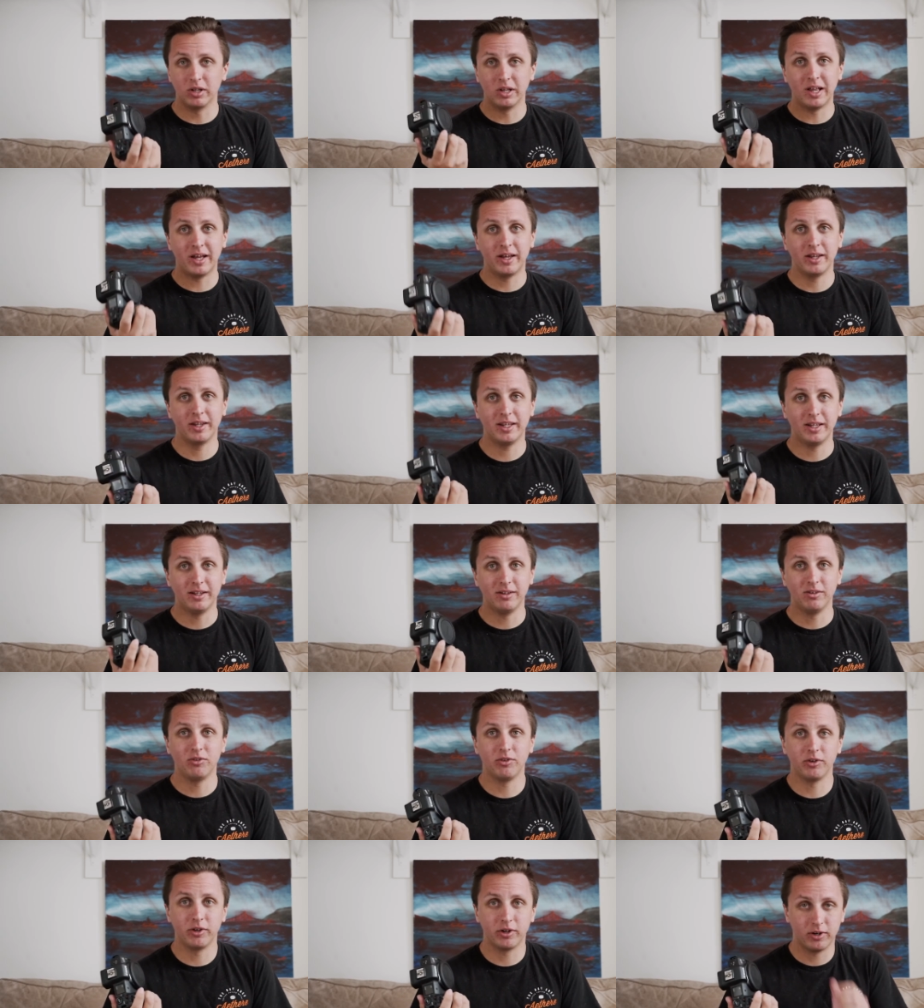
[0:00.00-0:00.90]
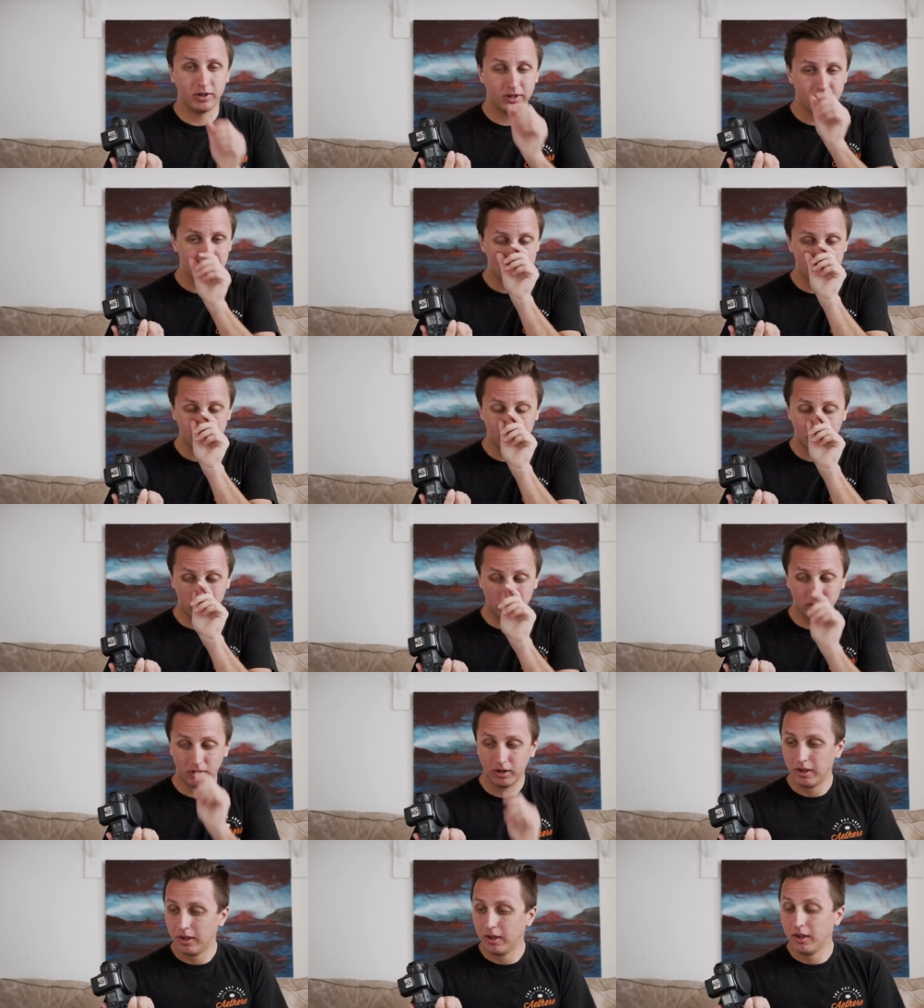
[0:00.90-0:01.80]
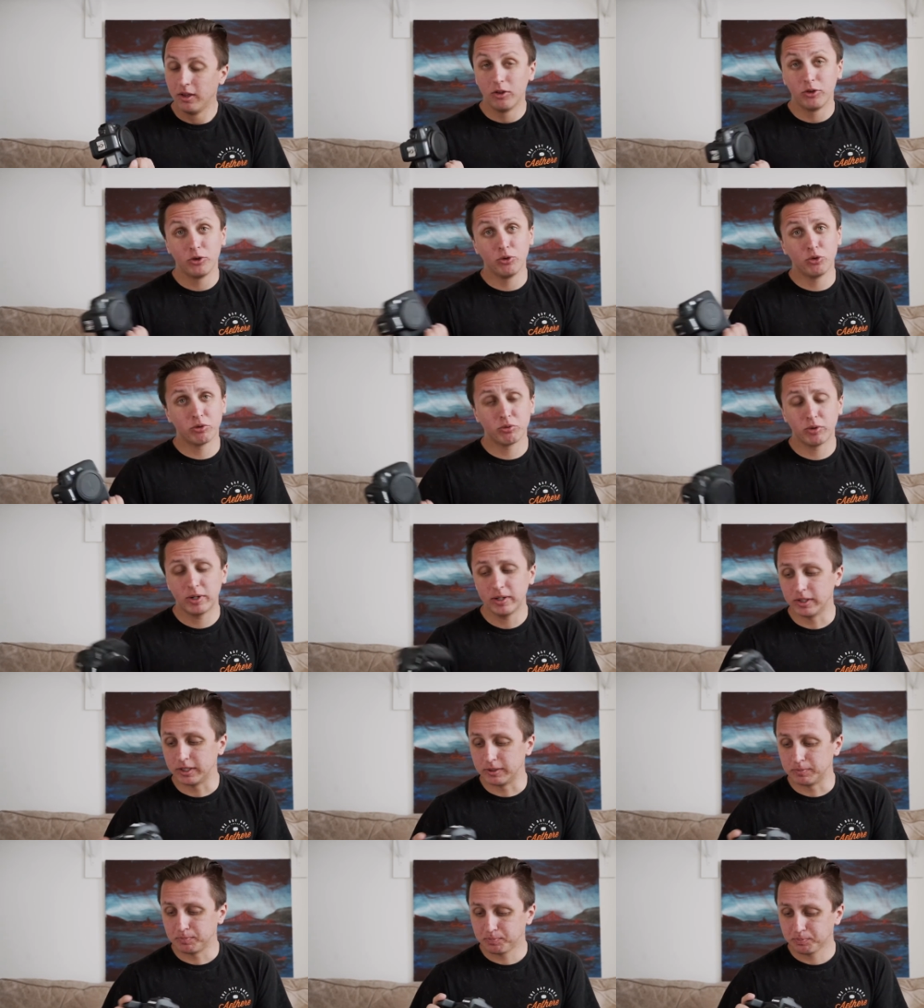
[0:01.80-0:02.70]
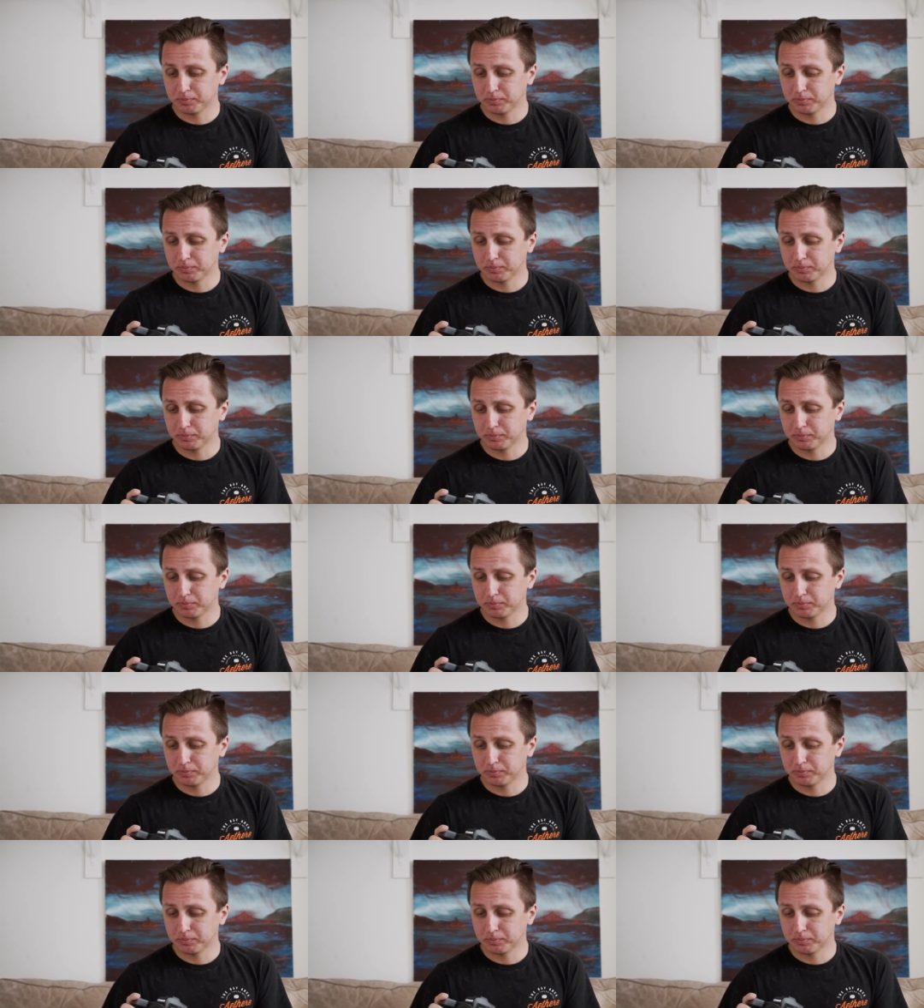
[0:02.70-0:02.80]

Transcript: lot easier and a lot more user-friendly.